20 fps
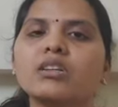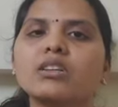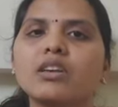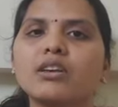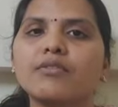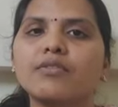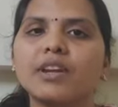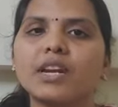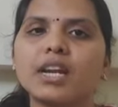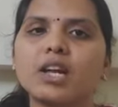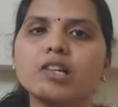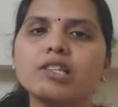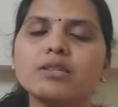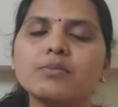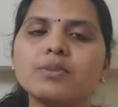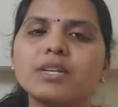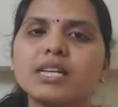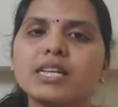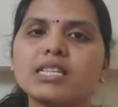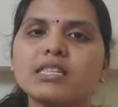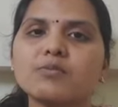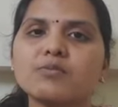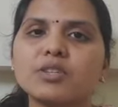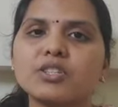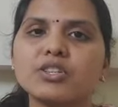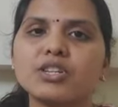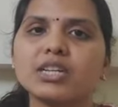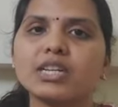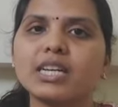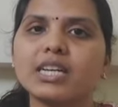If an algebraic
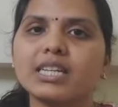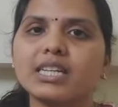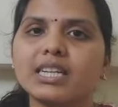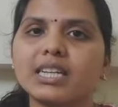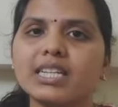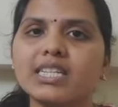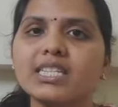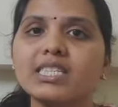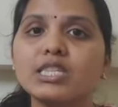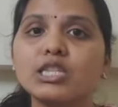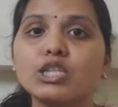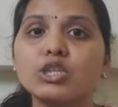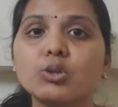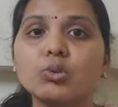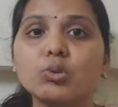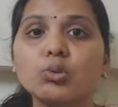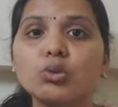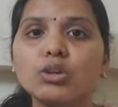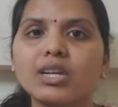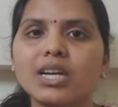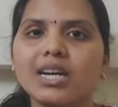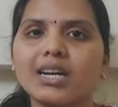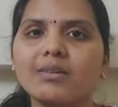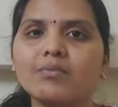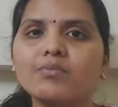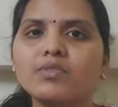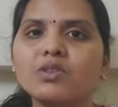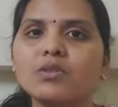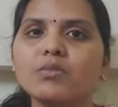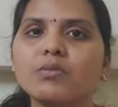expression contains 2
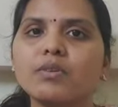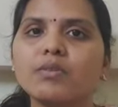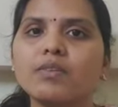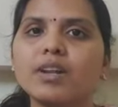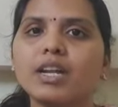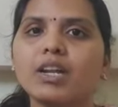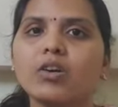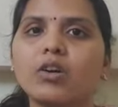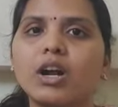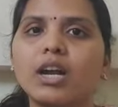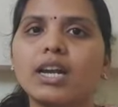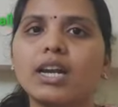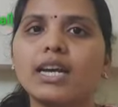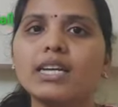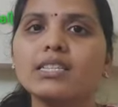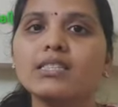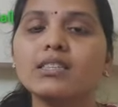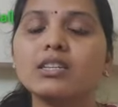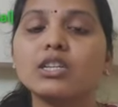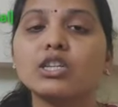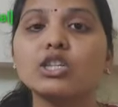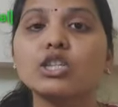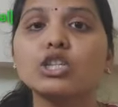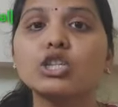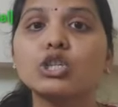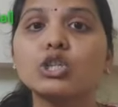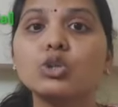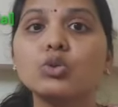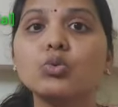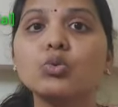terms, we will call it as
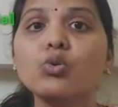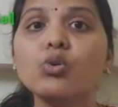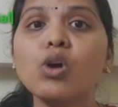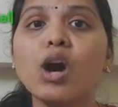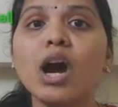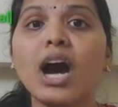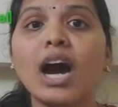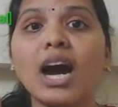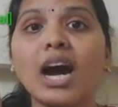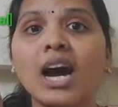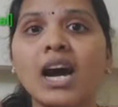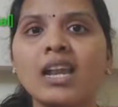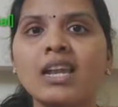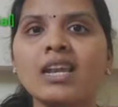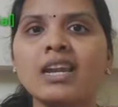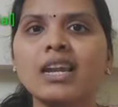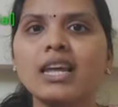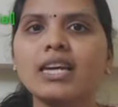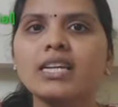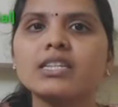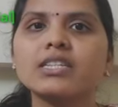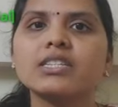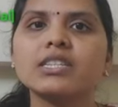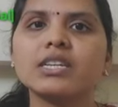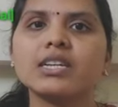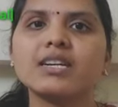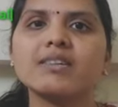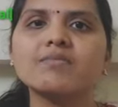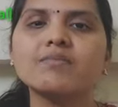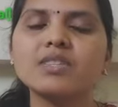2 unlike
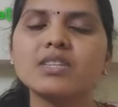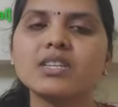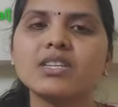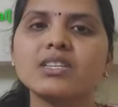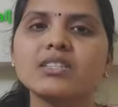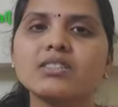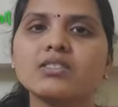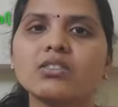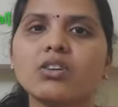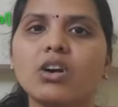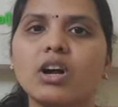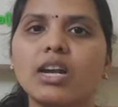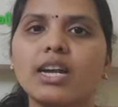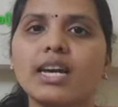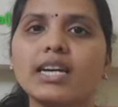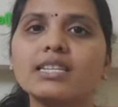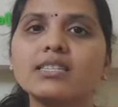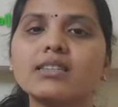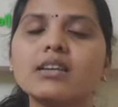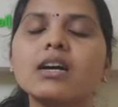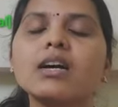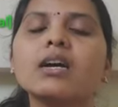terms is called as